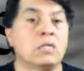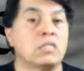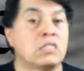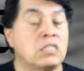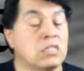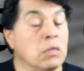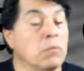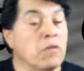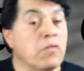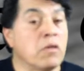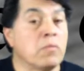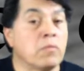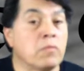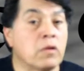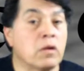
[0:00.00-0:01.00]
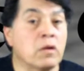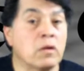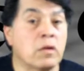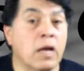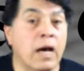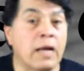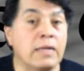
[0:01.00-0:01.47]
Some of them
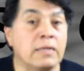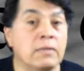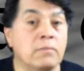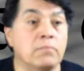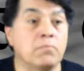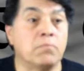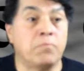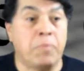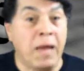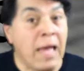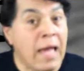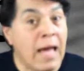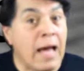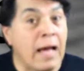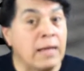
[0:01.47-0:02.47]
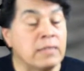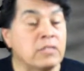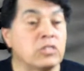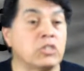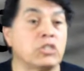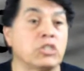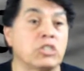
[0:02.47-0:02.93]
are not
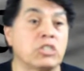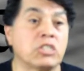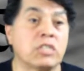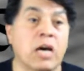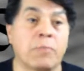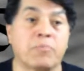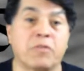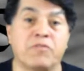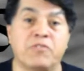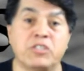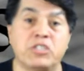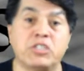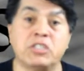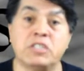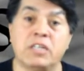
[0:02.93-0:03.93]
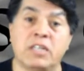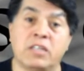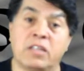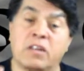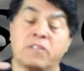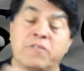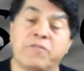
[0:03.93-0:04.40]
bad, they're just not proficient
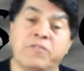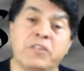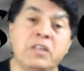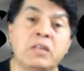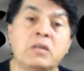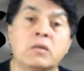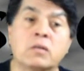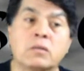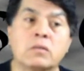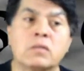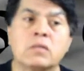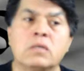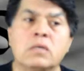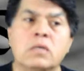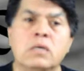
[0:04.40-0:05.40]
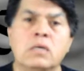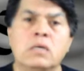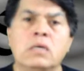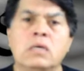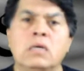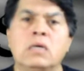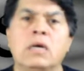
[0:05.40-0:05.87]
in their field.
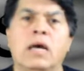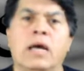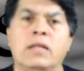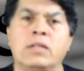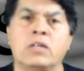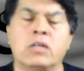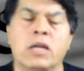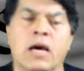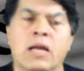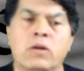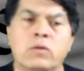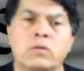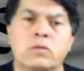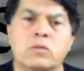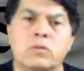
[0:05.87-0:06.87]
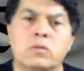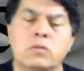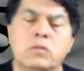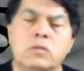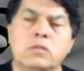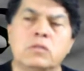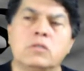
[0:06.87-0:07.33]
And they're not
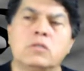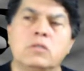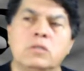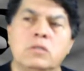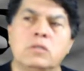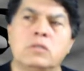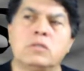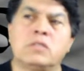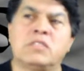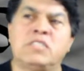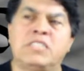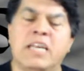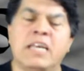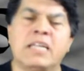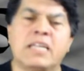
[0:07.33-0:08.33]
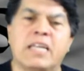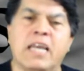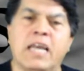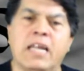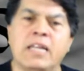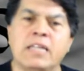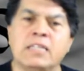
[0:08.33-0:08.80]

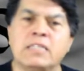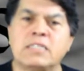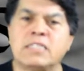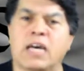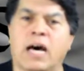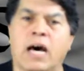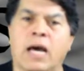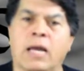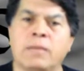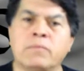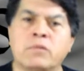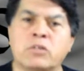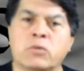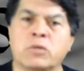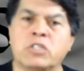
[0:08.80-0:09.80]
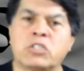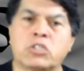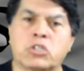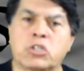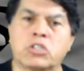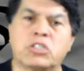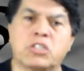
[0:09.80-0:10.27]
dedicating the time to
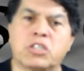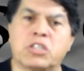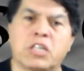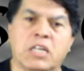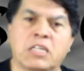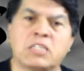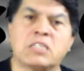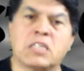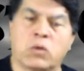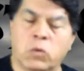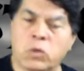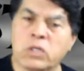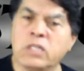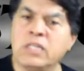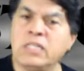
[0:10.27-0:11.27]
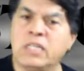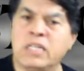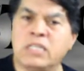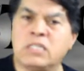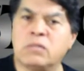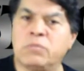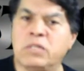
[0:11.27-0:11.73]
research the things that really
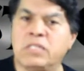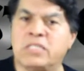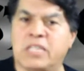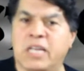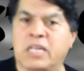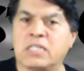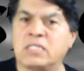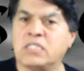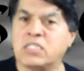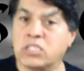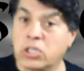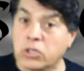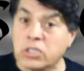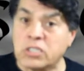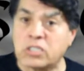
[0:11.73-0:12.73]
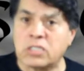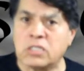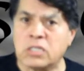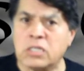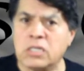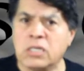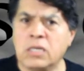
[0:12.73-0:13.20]
need to be taken
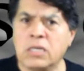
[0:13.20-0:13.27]
seriously.